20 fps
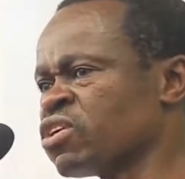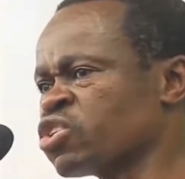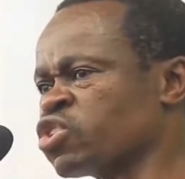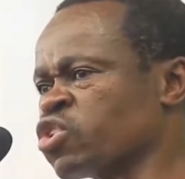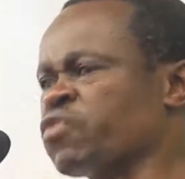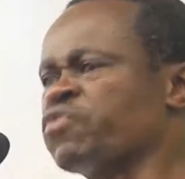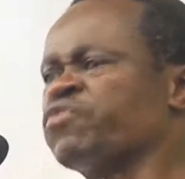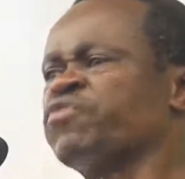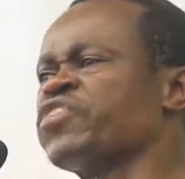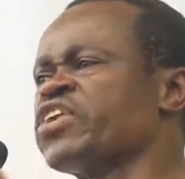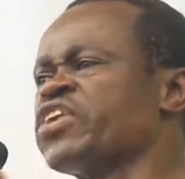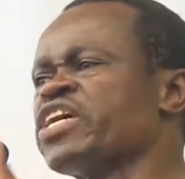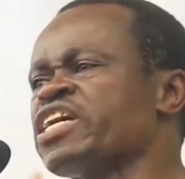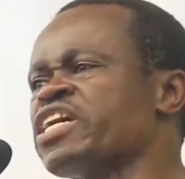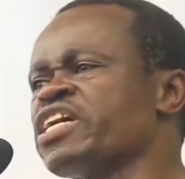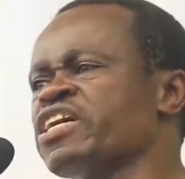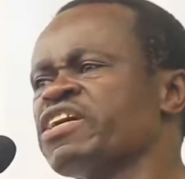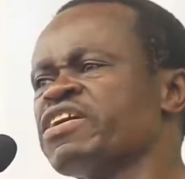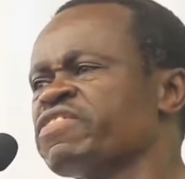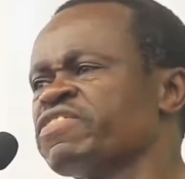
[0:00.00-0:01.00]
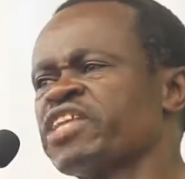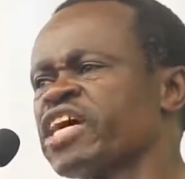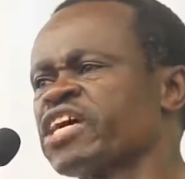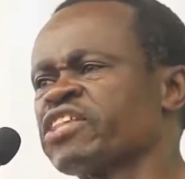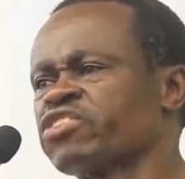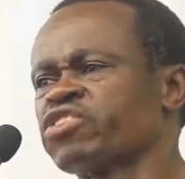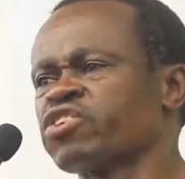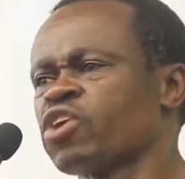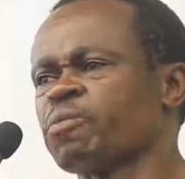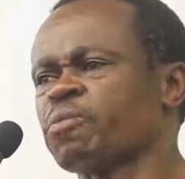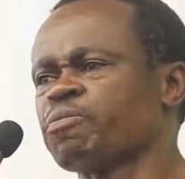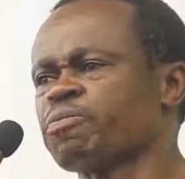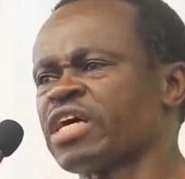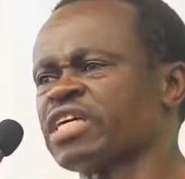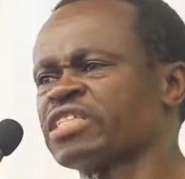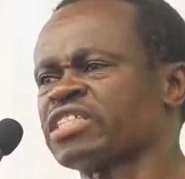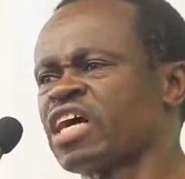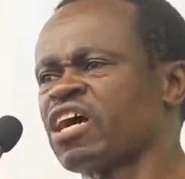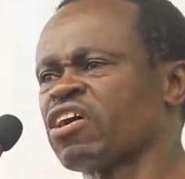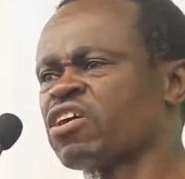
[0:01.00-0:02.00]
to free the
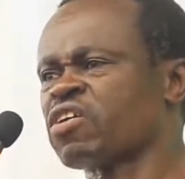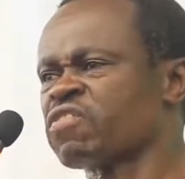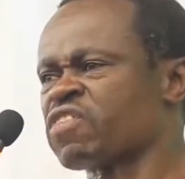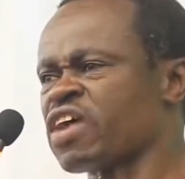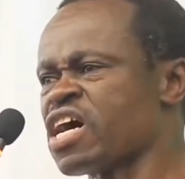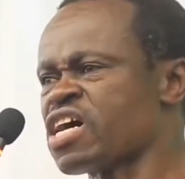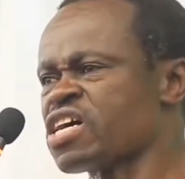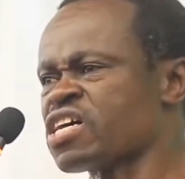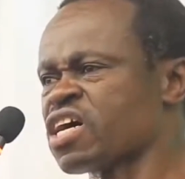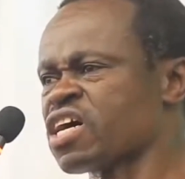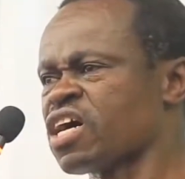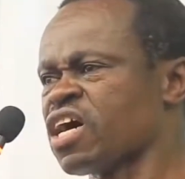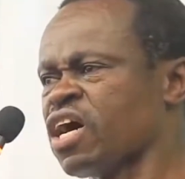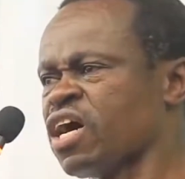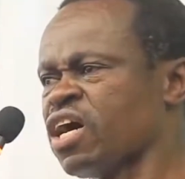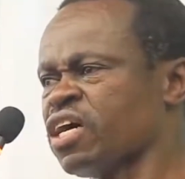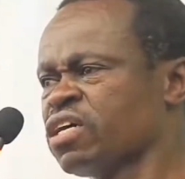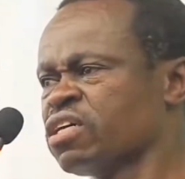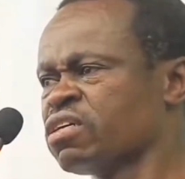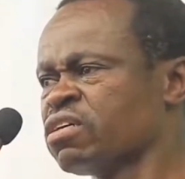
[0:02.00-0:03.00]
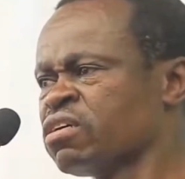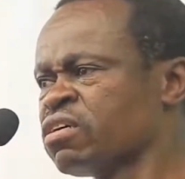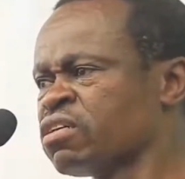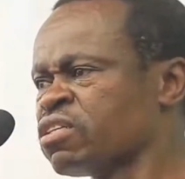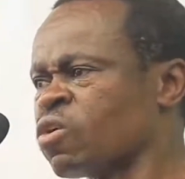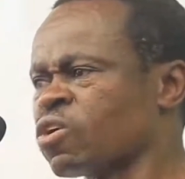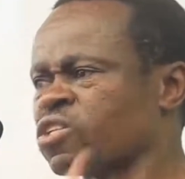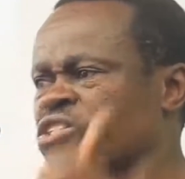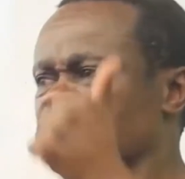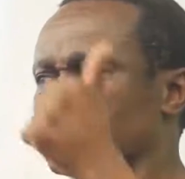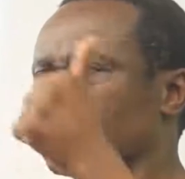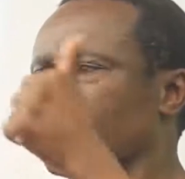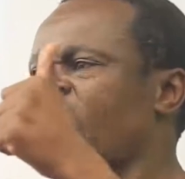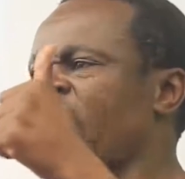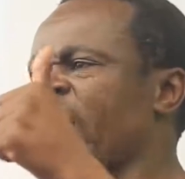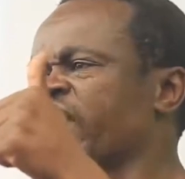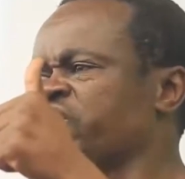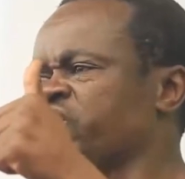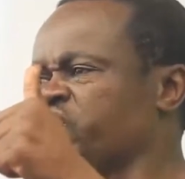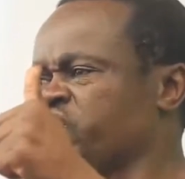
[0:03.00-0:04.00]
Ethiopians out of hunger. There was no
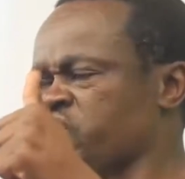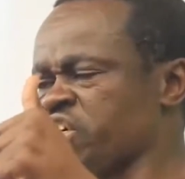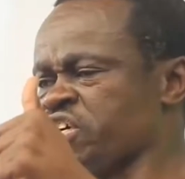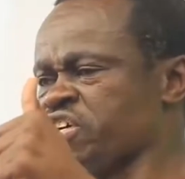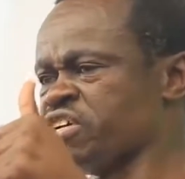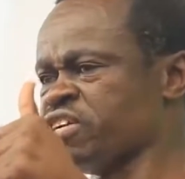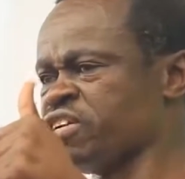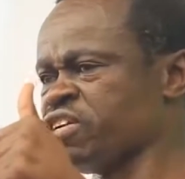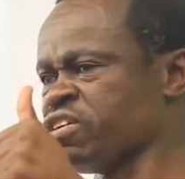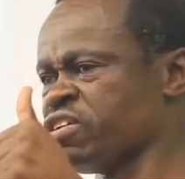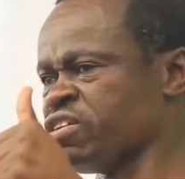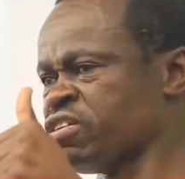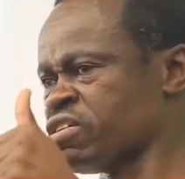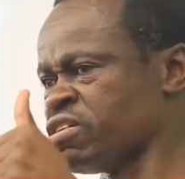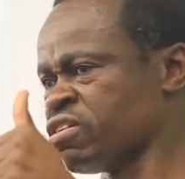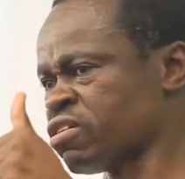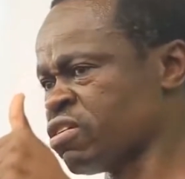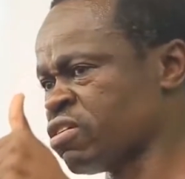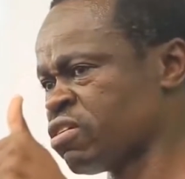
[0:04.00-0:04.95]
hygiene